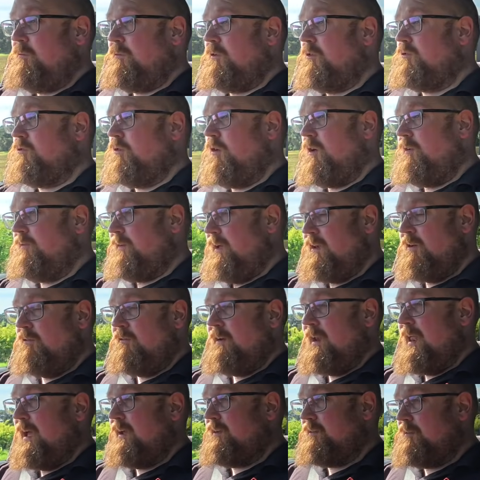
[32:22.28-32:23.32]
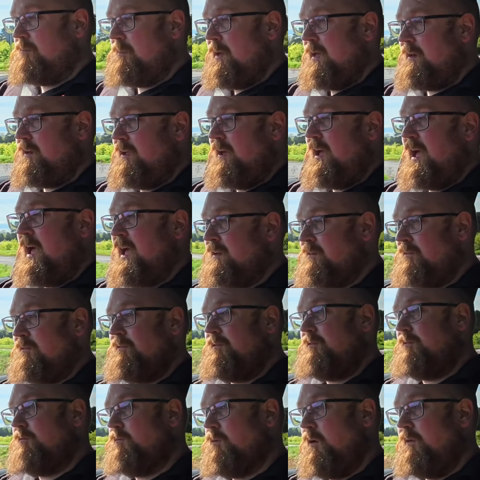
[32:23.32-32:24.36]
to drive it in a relaxed manner. And
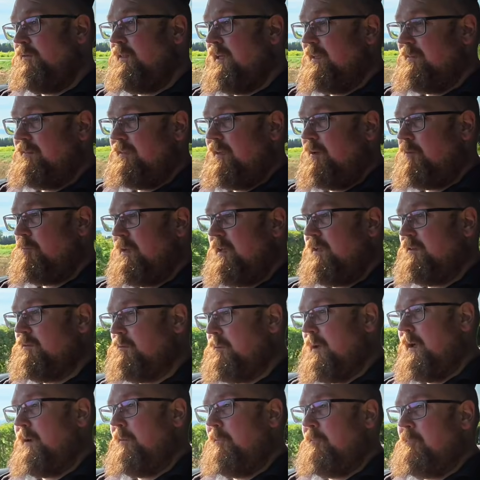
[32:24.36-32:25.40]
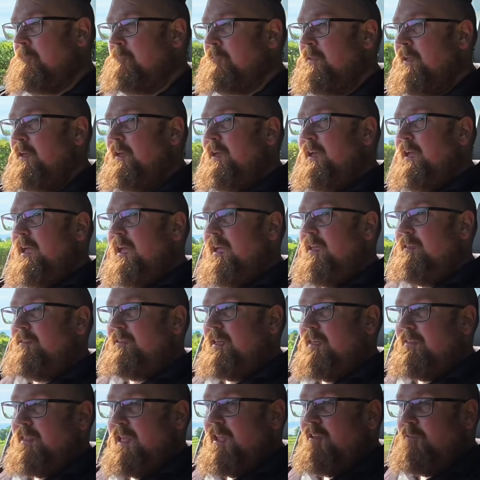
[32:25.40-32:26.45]
what they tell me as well is
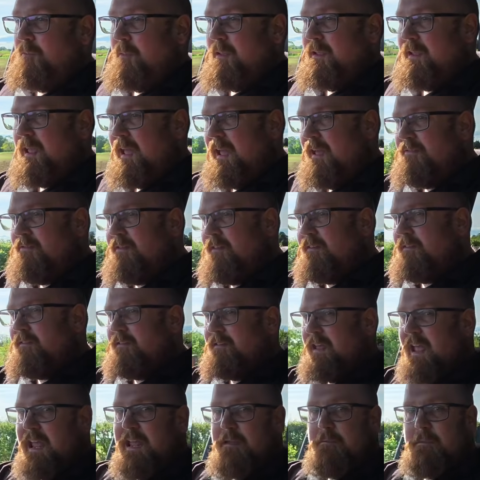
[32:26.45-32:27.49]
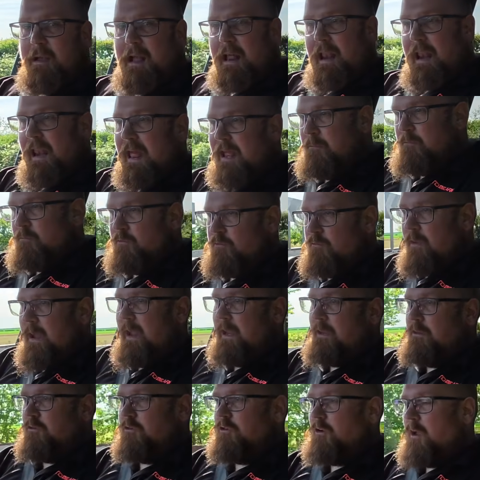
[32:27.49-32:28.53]
that they've been getting the same claimed
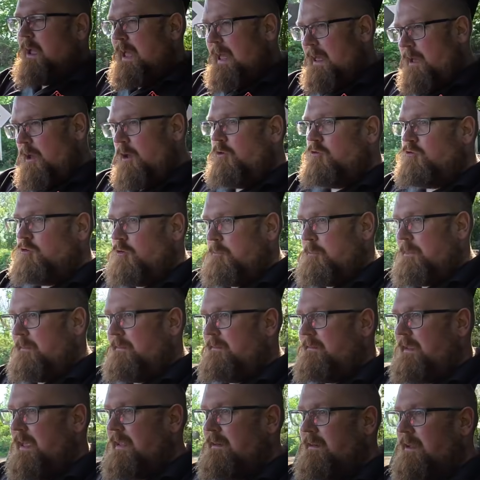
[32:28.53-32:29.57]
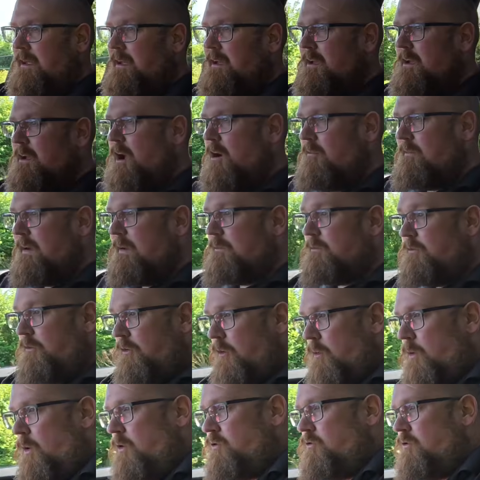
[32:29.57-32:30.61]
range at 100%, around
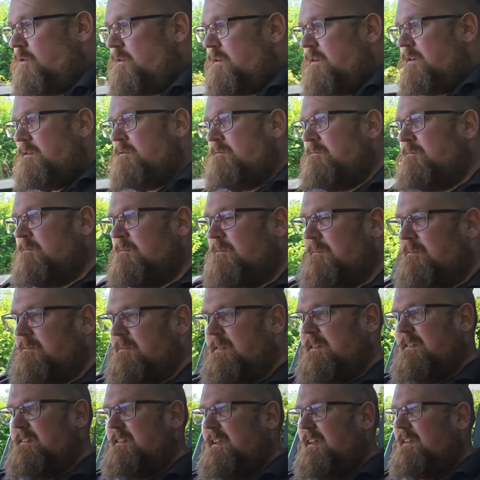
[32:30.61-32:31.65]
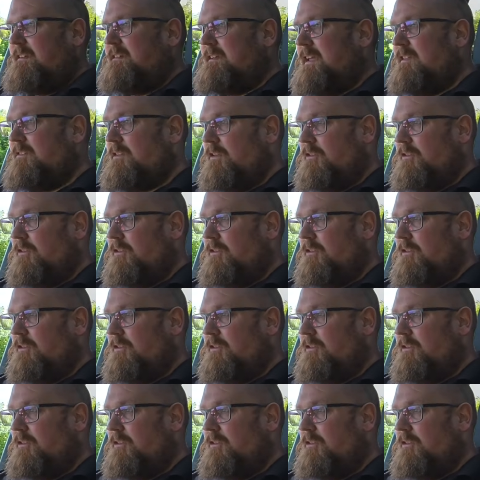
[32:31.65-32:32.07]
260 to